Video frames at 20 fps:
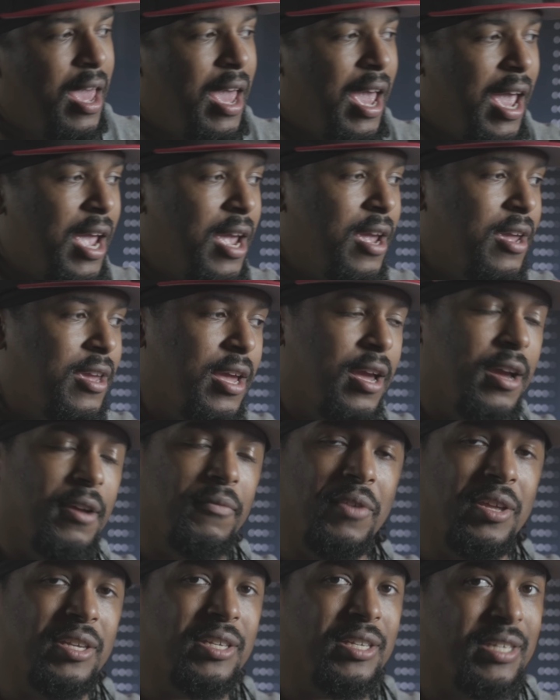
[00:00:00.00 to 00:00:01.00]
hey, yeah,
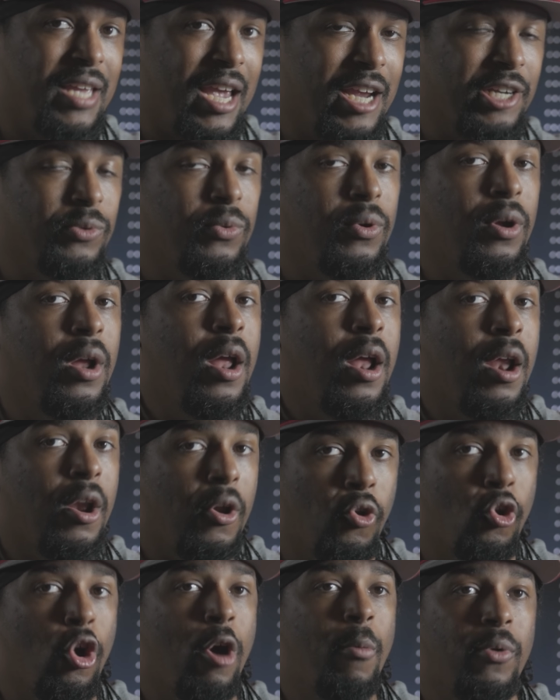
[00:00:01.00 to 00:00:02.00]
this is actual
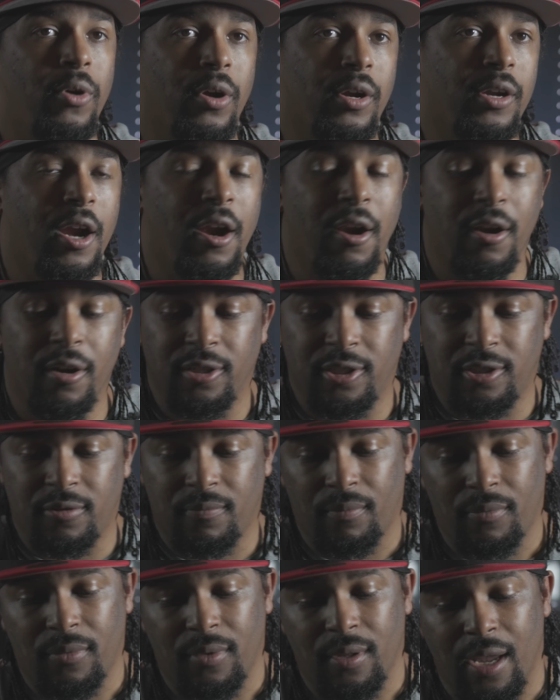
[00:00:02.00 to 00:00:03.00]
normal occurrence,
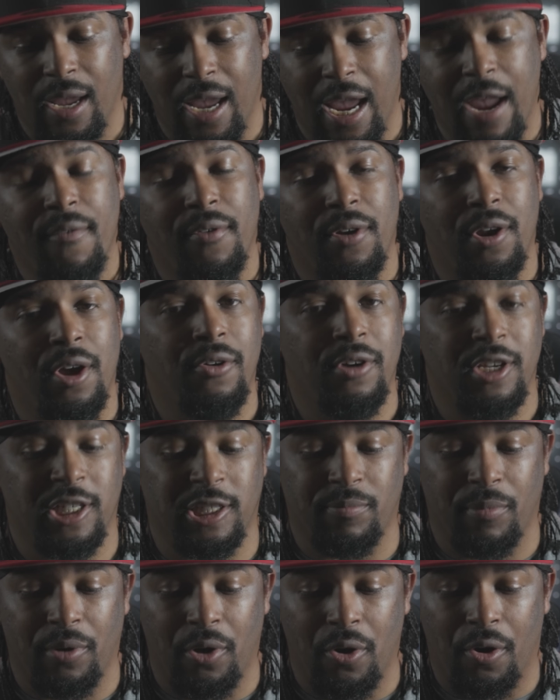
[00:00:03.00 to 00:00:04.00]
even though this
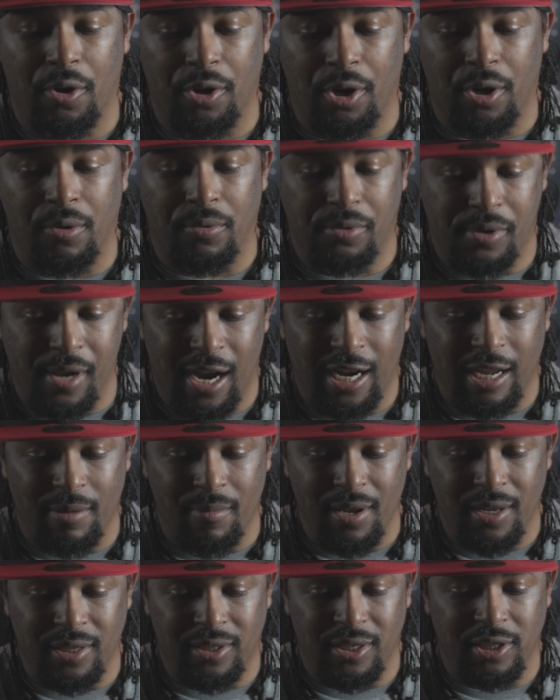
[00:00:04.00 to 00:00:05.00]
has been going on
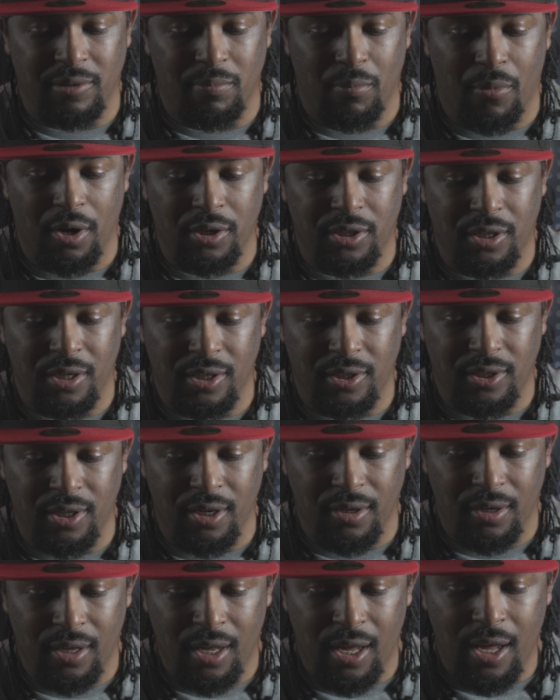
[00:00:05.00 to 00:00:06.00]
documented since March of this
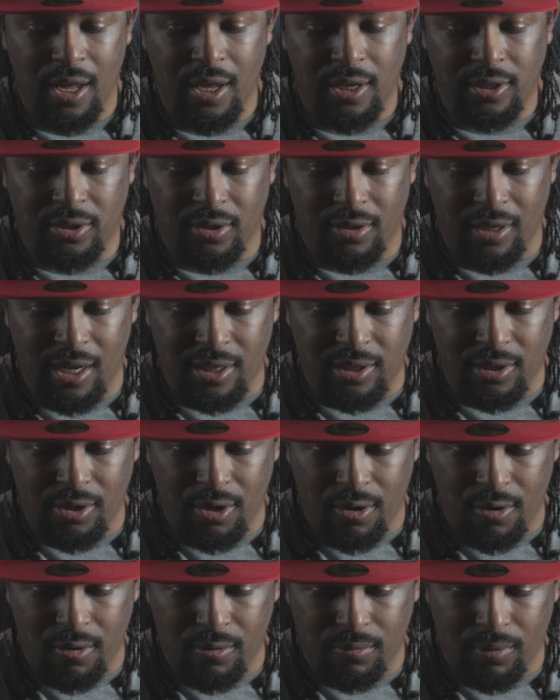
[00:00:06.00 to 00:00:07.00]
year. So let's
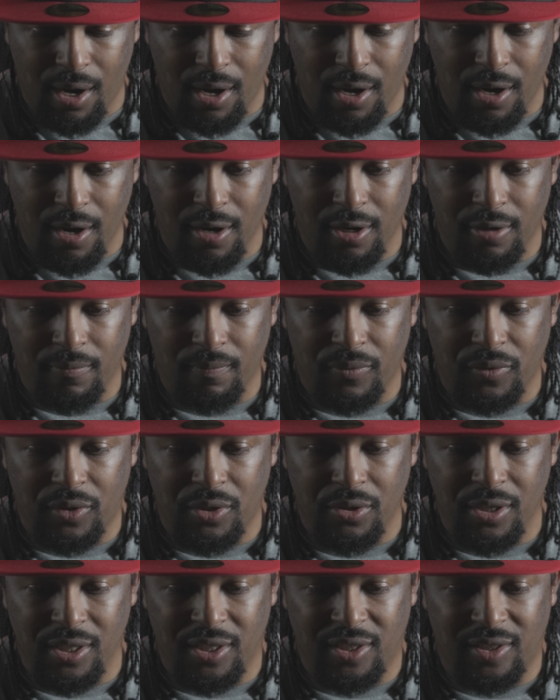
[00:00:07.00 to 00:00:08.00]
go right here
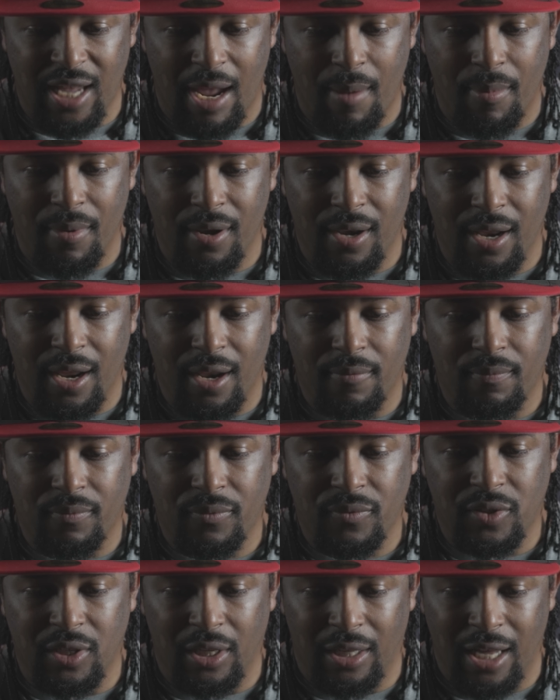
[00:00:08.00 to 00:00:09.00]
to this statement that
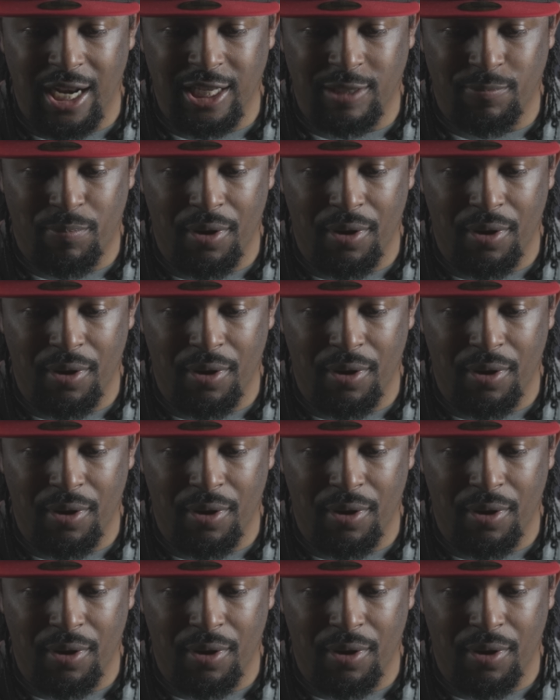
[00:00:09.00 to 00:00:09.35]
Stellantis put